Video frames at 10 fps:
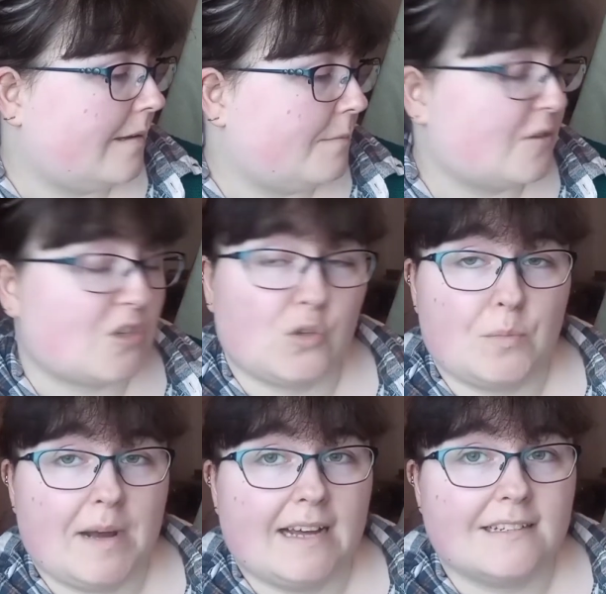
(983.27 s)
shoulder
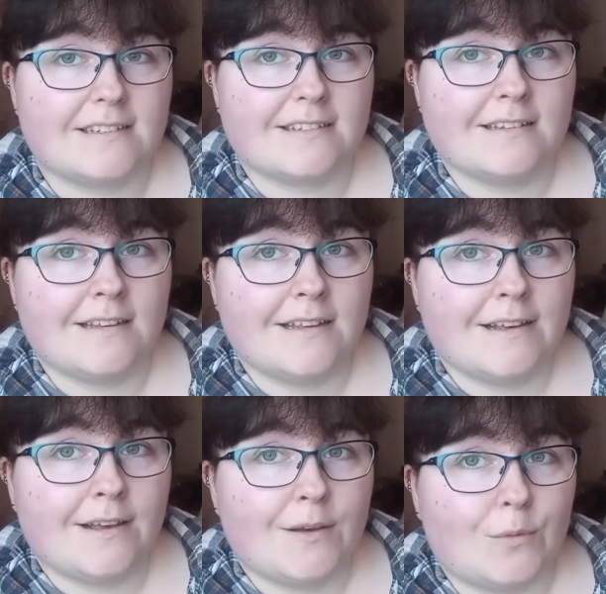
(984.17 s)
pads,
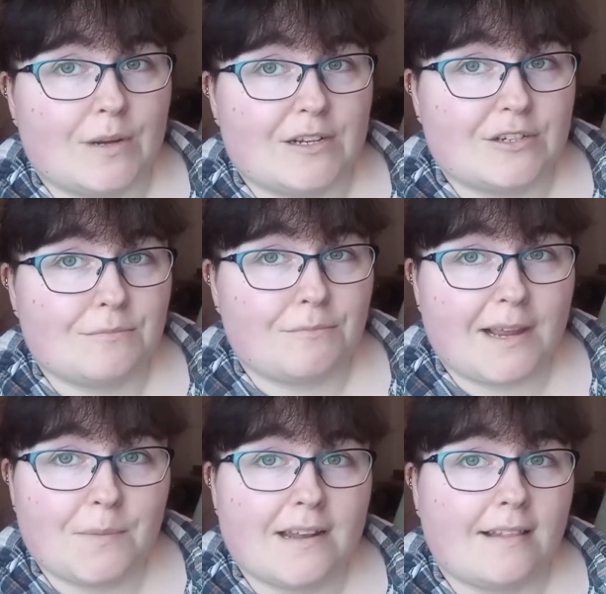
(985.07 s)
which
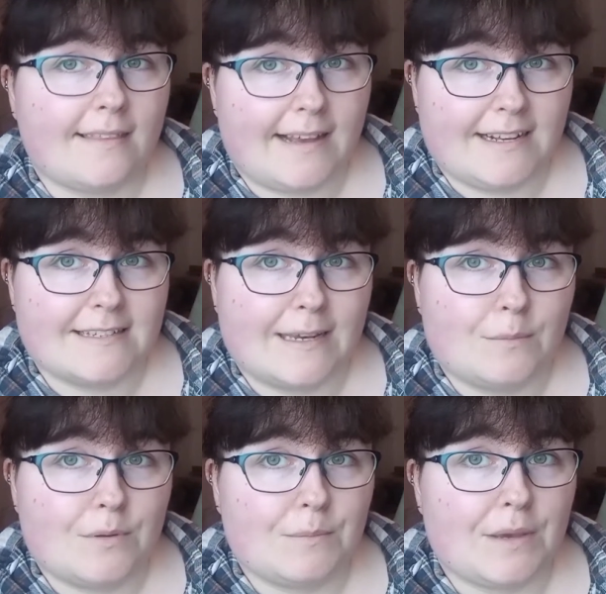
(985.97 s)
might be another thing I skip
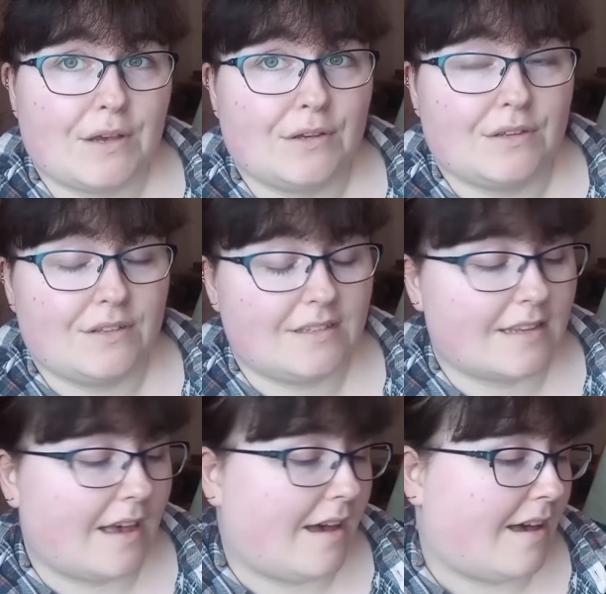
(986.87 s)
because
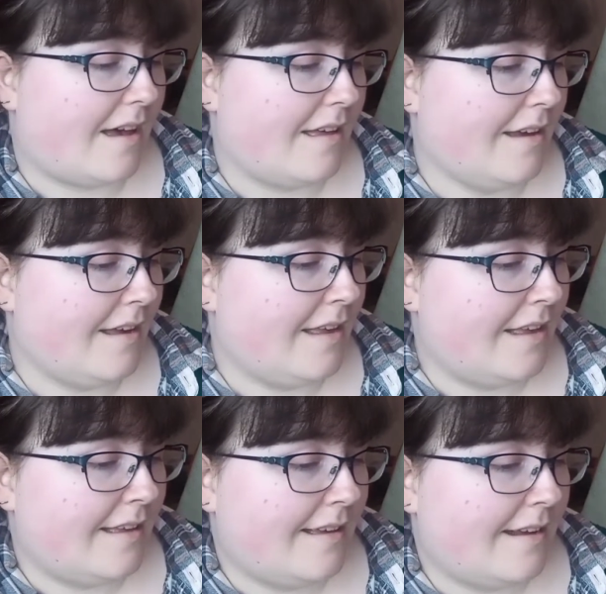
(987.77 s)
I
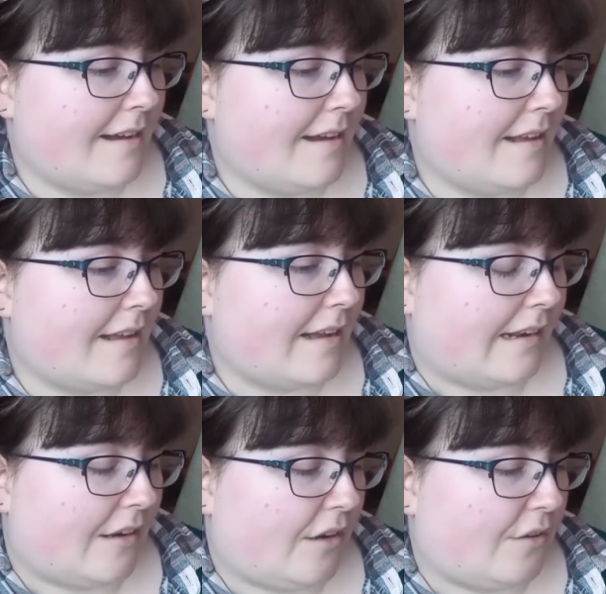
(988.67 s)

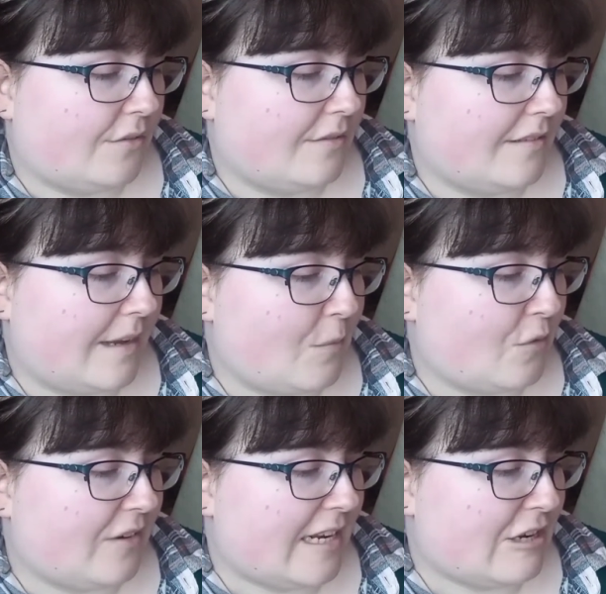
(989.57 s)
don't know, I'm not
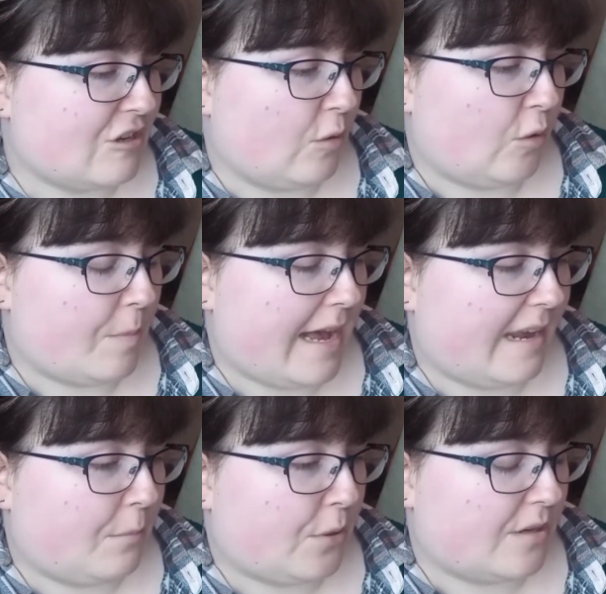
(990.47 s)
really a shoulder pad
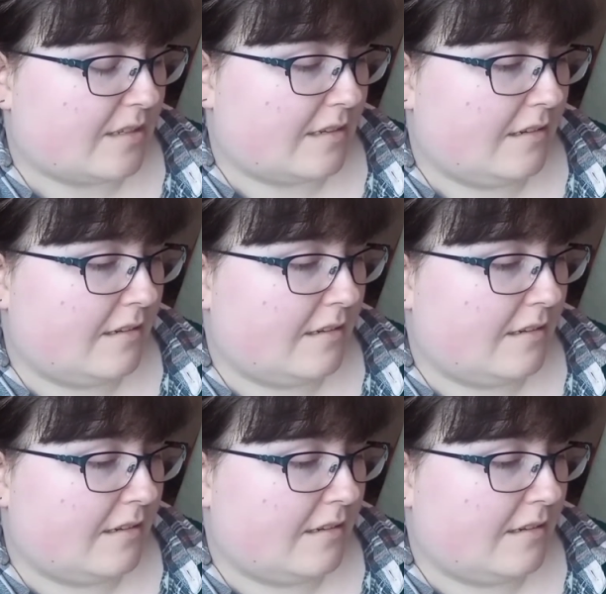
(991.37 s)
person,